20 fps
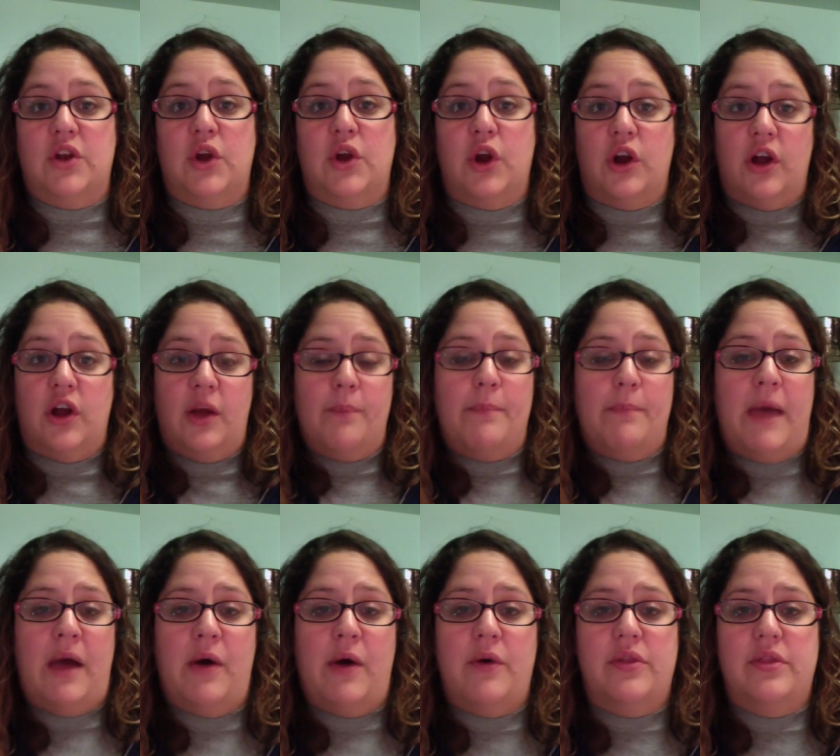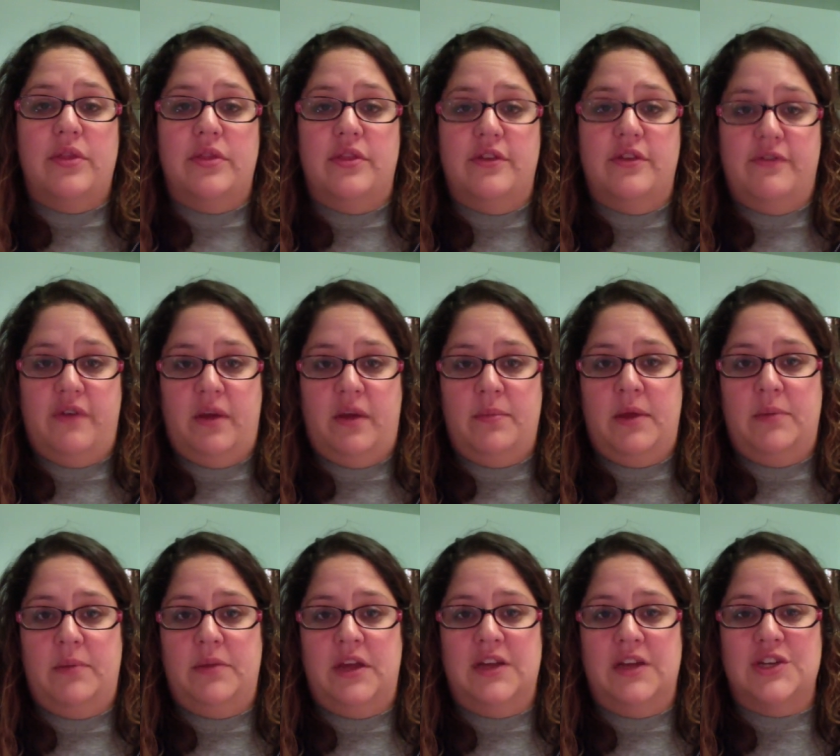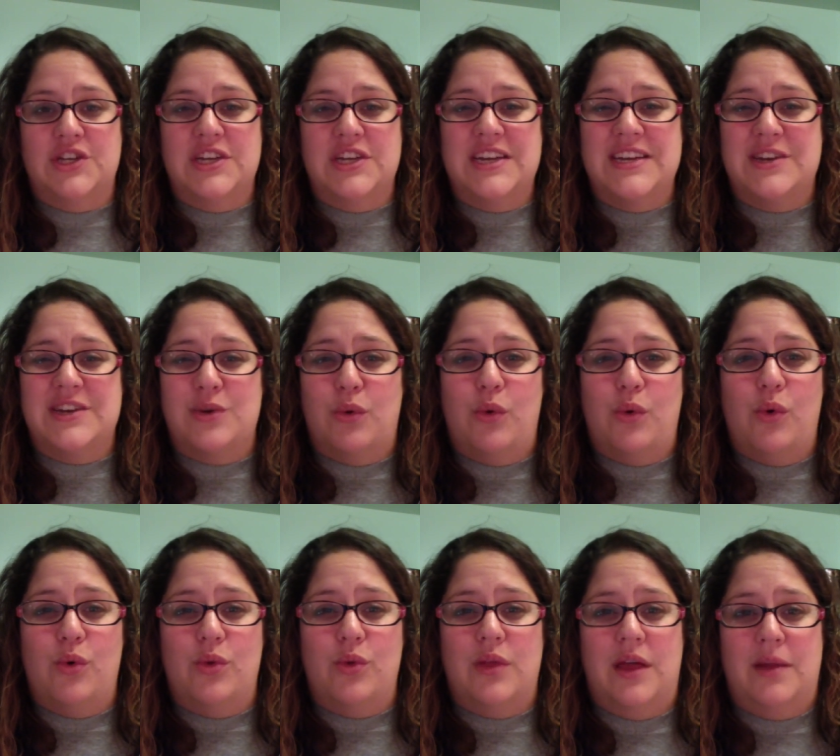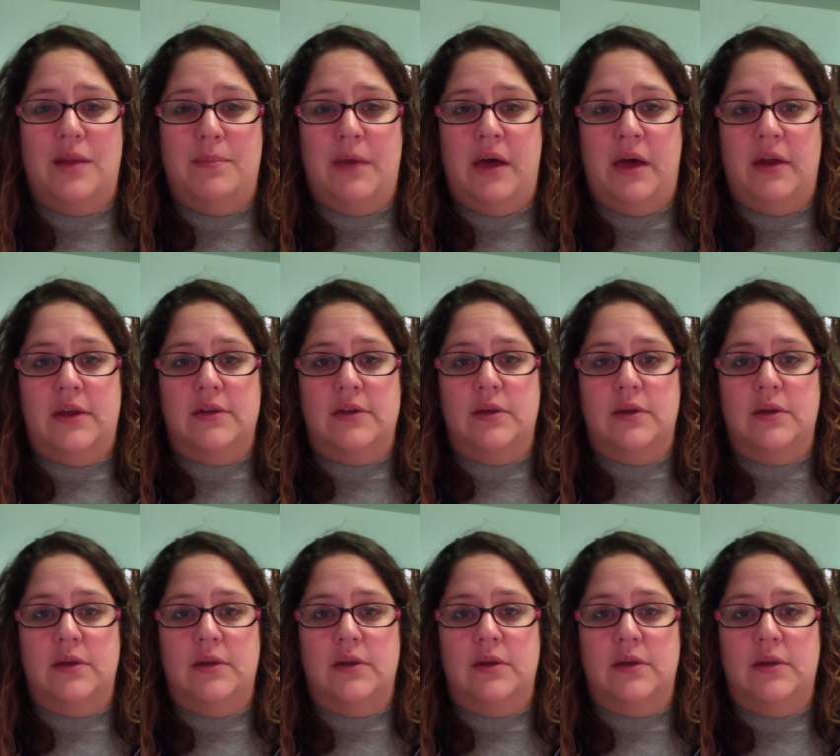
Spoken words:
her about the FODMAP diet, she didn't know a whole lot about it.